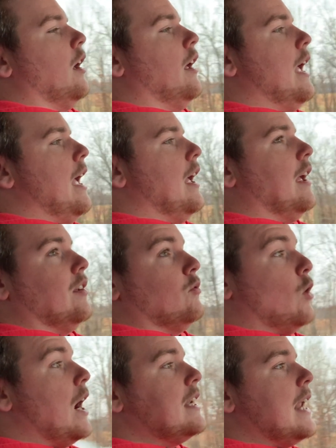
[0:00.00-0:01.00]
And
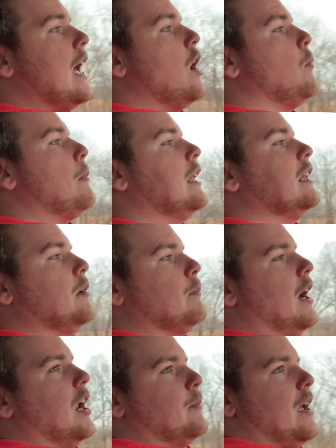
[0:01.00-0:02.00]
right now my lean
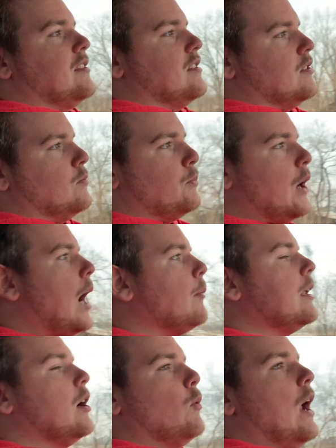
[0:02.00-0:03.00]
body mass is
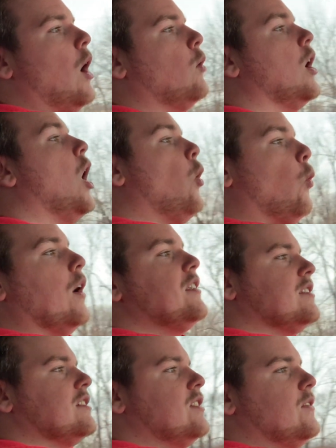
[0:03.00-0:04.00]
probably around
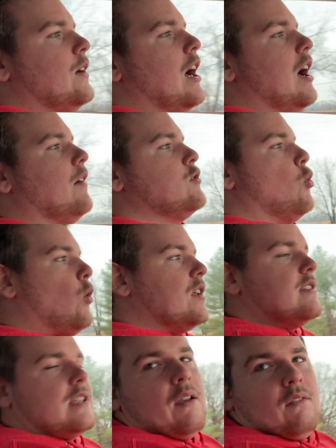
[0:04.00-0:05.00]
165 to
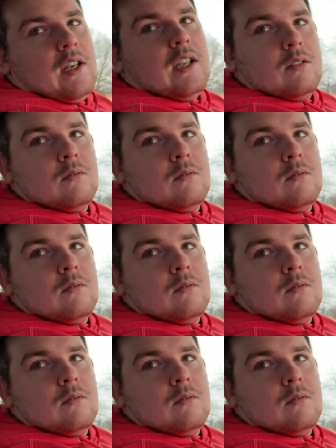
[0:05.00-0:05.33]
170.